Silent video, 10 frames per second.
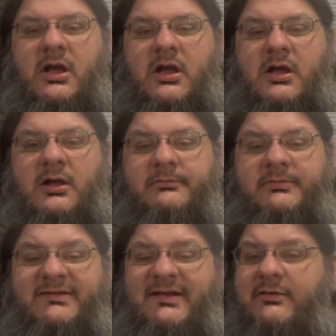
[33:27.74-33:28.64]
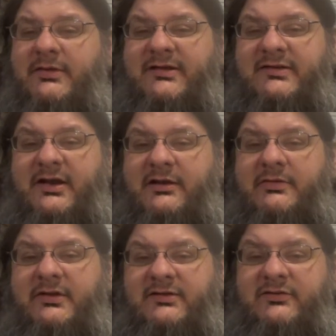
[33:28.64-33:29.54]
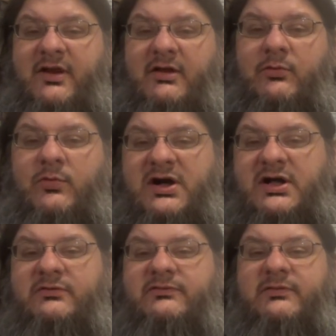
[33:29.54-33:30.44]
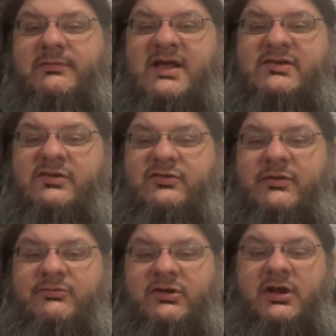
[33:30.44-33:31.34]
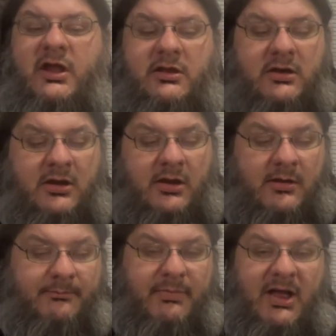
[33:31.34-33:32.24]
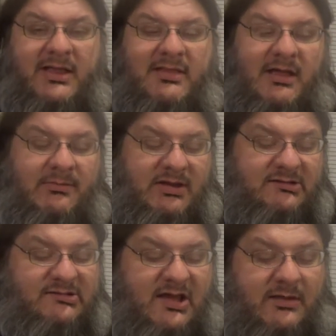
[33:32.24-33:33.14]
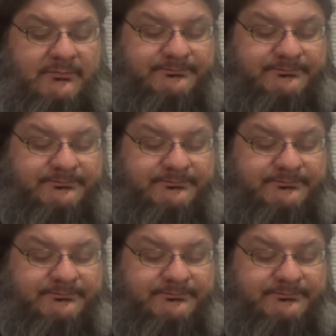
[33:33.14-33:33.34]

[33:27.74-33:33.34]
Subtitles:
Because like I said, I don't think these are out in the wild for mass consumption yet. But that being said,